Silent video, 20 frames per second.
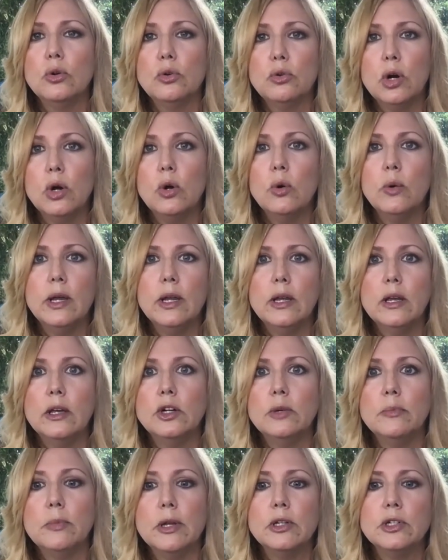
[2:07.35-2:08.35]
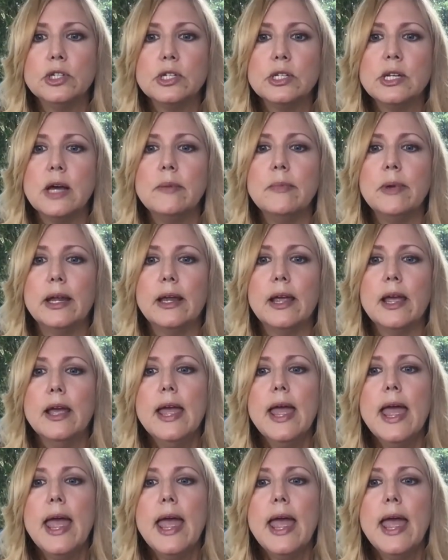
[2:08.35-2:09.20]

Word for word: growing in your mother's stomach,